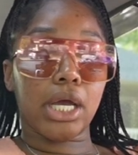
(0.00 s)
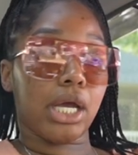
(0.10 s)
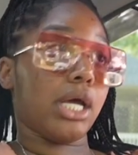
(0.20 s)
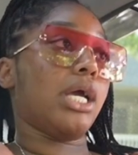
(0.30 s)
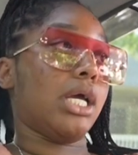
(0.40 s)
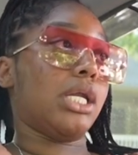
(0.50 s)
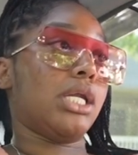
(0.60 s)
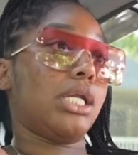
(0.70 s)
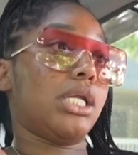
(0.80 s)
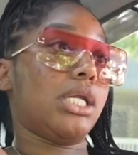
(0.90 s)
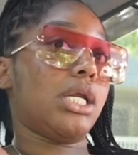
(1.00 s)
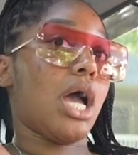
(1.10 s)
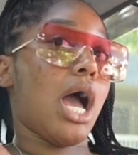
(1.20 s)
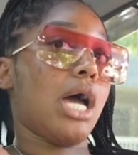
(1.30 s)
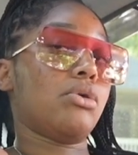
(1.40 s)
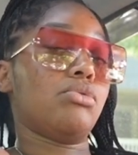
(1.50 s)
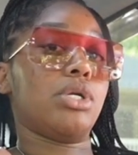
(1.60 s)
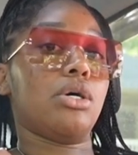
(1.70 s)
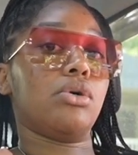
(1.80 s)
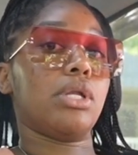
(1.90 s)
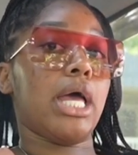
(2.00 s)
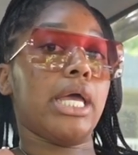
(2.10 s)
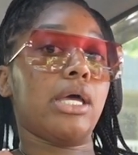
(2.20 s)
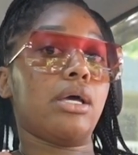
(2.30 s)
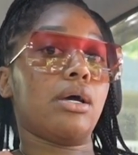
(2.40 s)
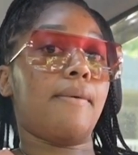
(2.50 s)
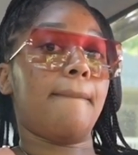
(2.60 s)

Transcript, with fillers: and i don't know like